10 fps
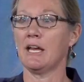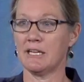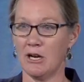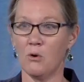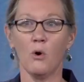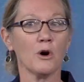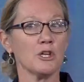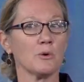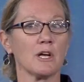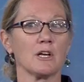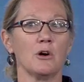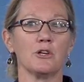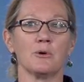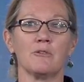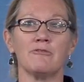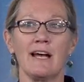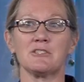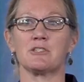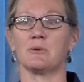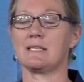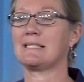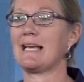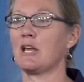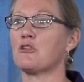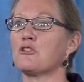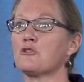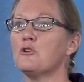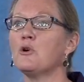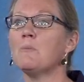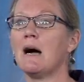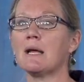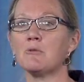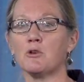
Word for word: you know, or you can go to your investor and and say, through my,